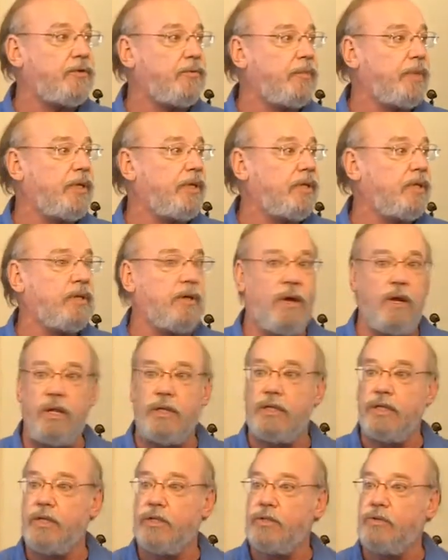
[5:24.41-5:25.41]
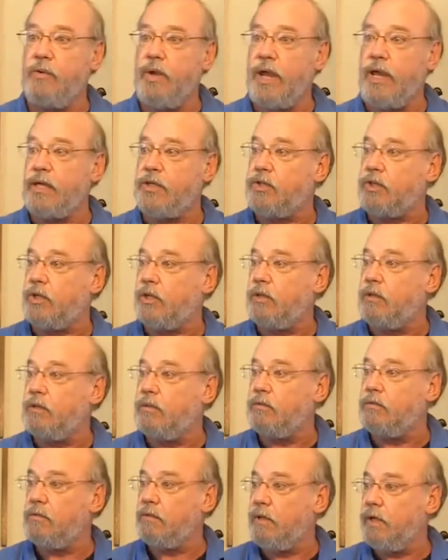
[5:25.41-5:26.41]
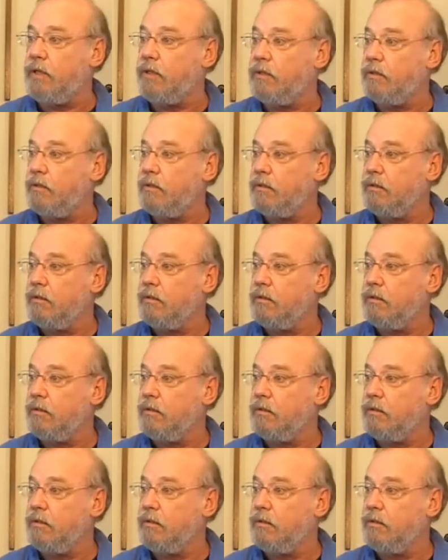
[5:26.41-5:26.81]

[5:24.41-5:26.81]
to be called into action, right?